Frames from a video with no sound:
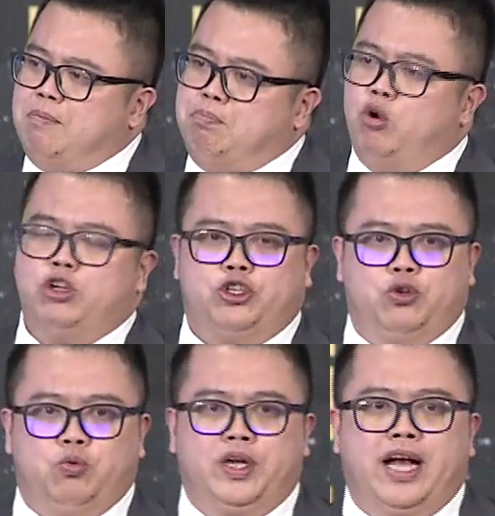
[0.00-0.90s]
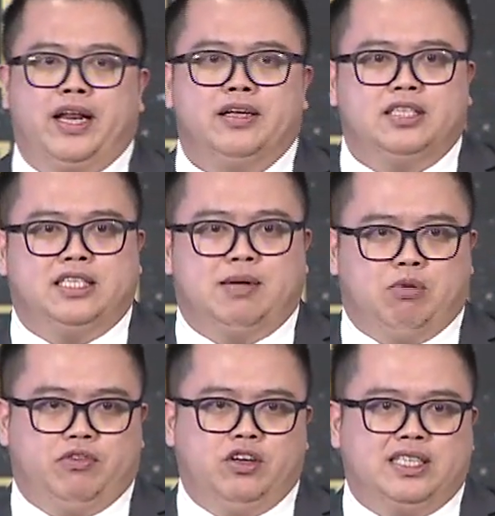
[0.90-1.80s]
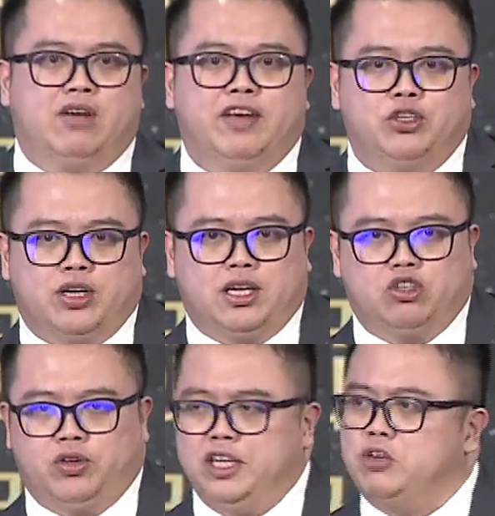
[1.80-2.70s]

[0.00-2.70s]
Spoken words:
bullish regarding some of the South Asia countries,